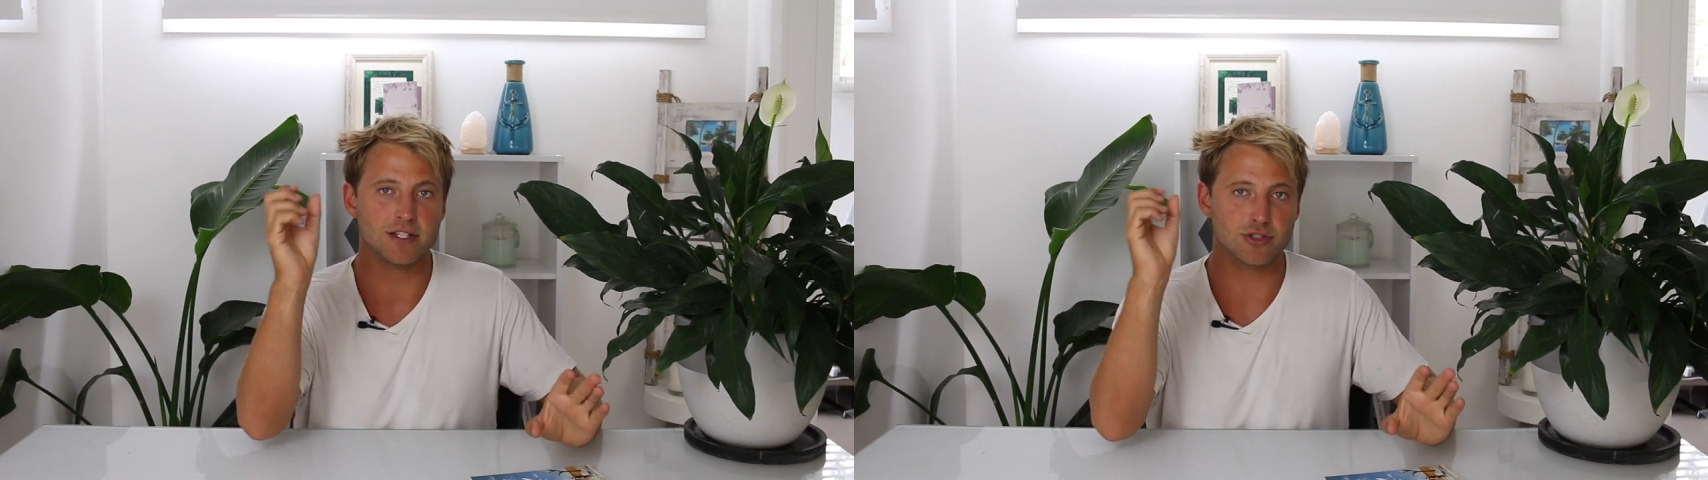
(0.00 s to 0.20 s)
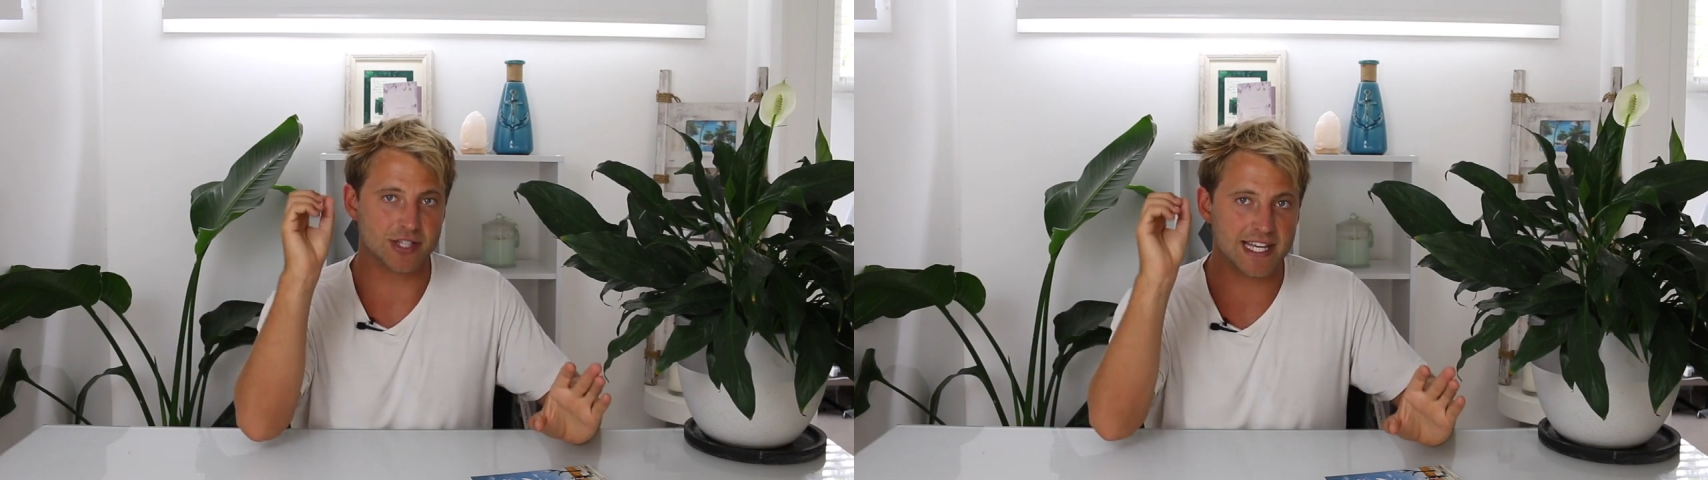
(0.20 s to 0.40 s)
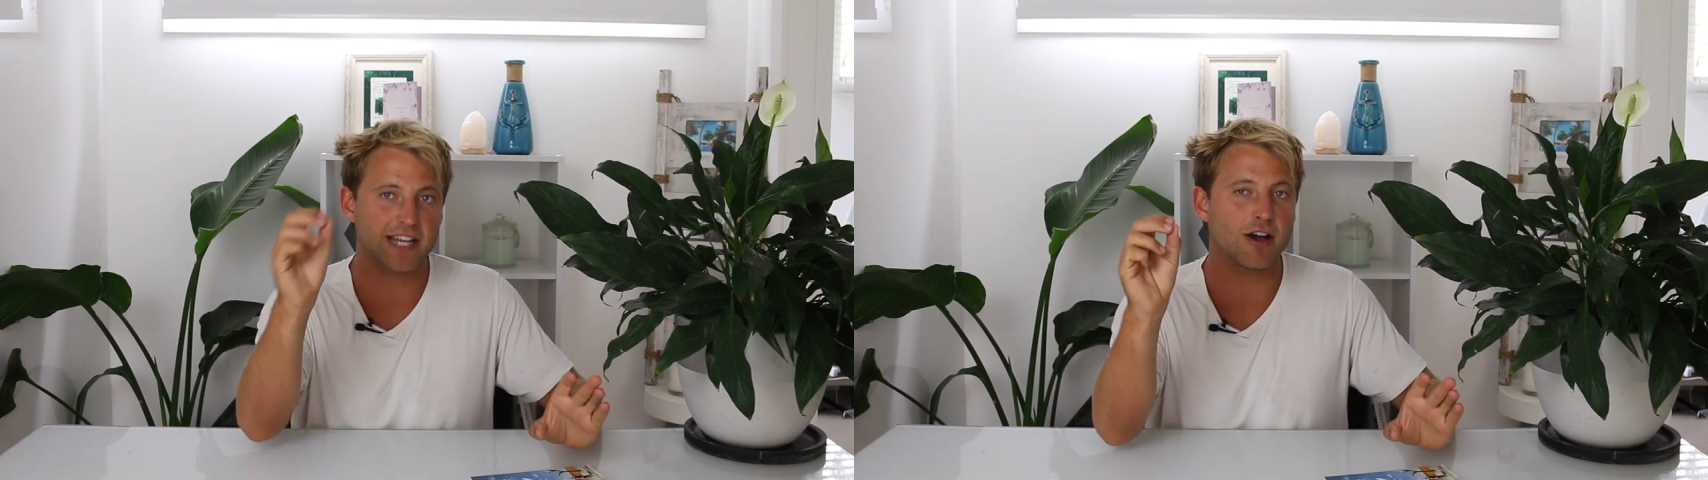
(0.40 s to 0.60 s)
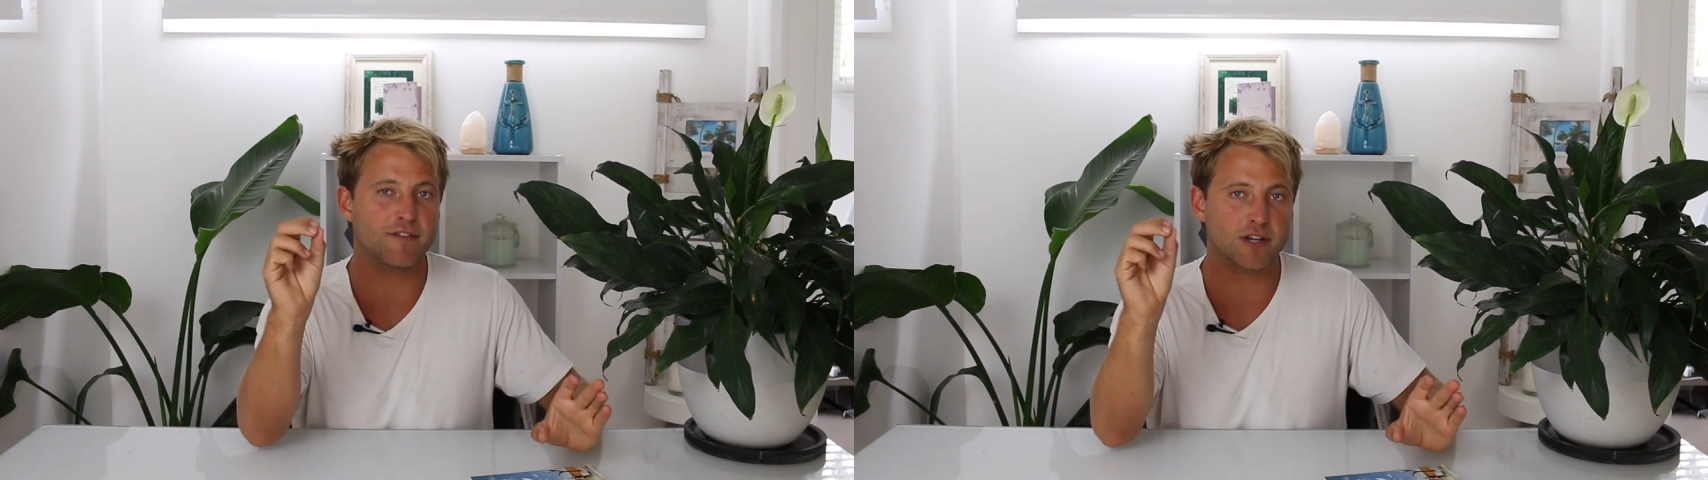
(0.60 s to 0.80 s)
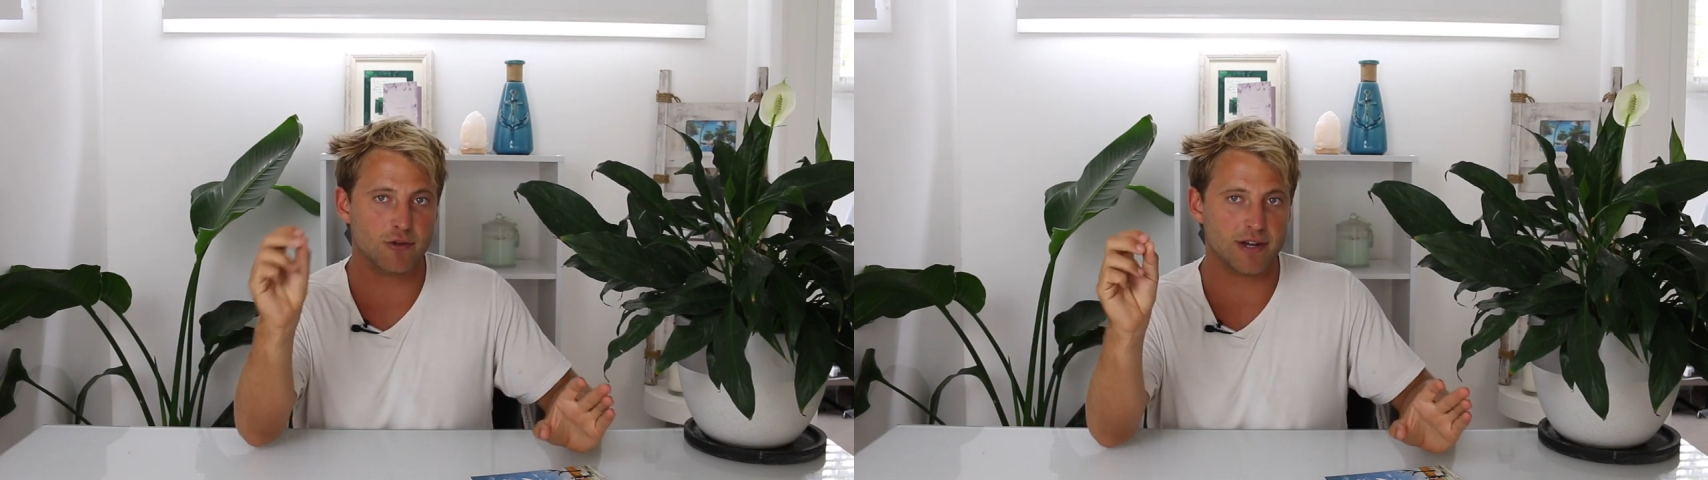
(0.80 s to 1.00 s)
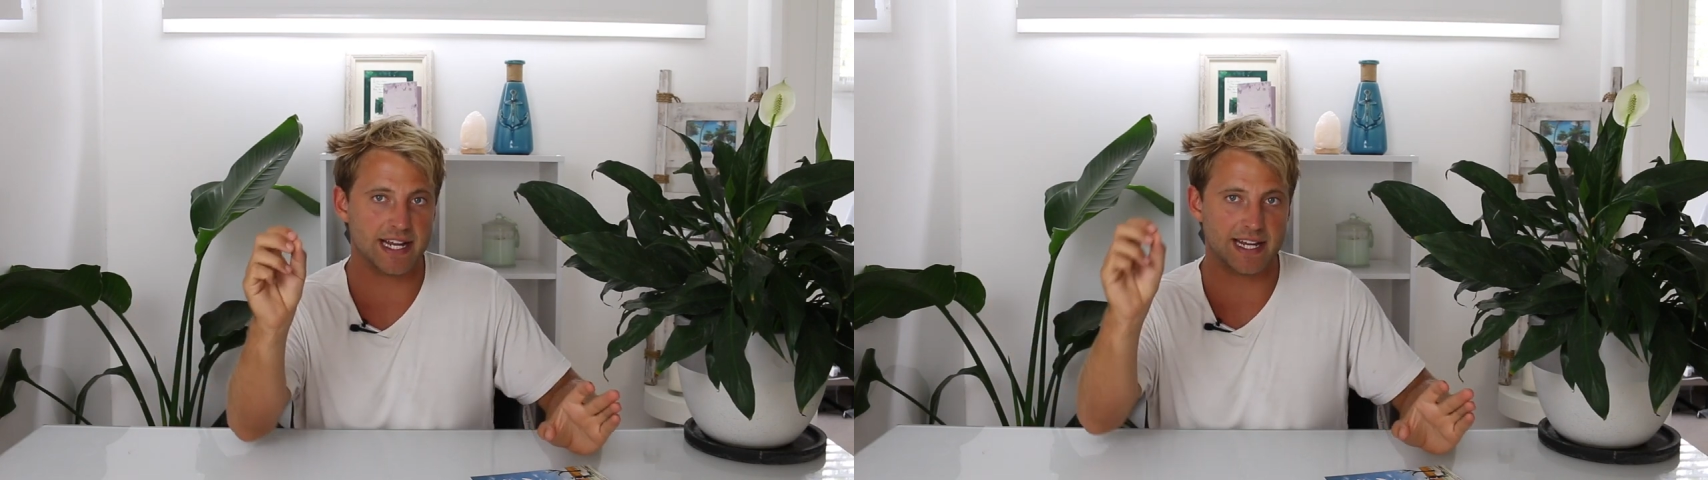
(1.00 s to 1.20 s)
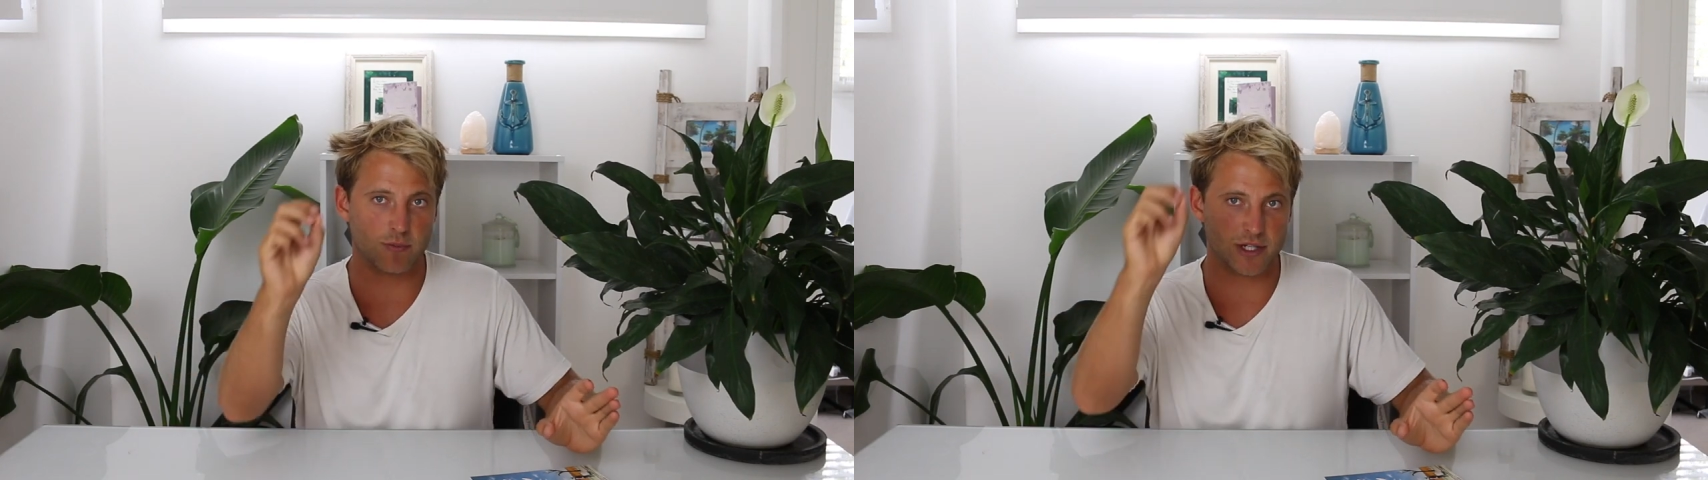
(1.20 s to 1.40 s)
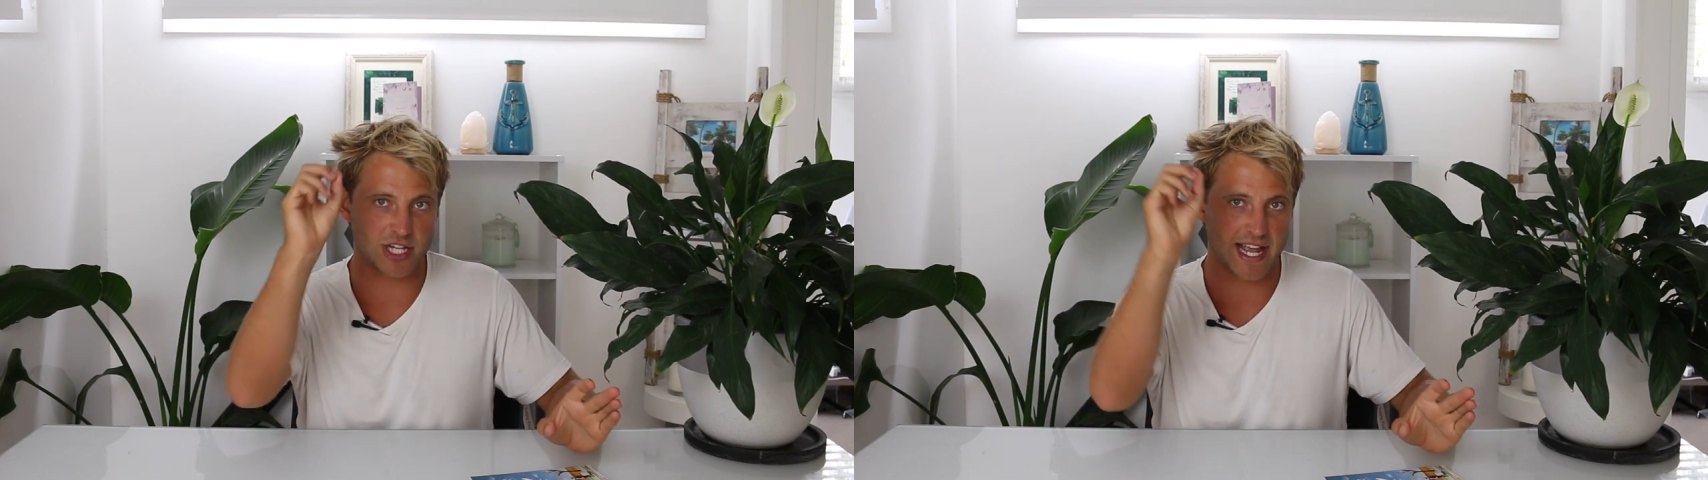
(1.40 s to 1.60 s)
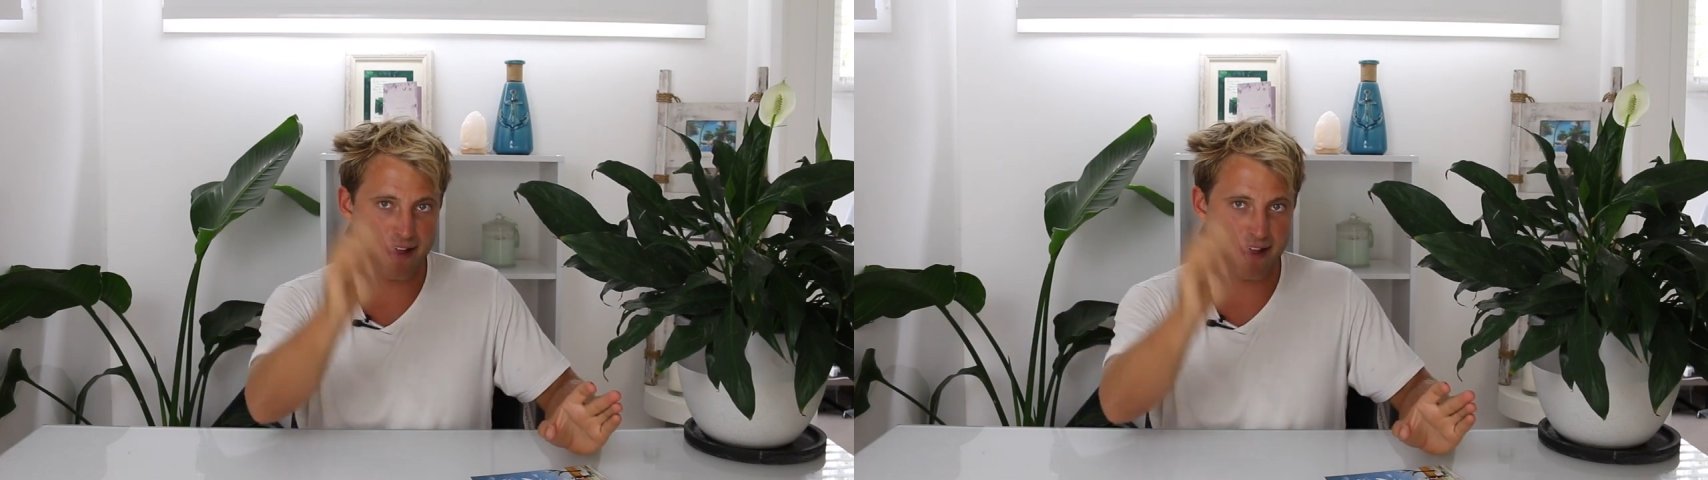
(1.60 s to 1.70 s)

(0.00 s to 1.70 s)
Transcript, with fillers: to kick off a career in which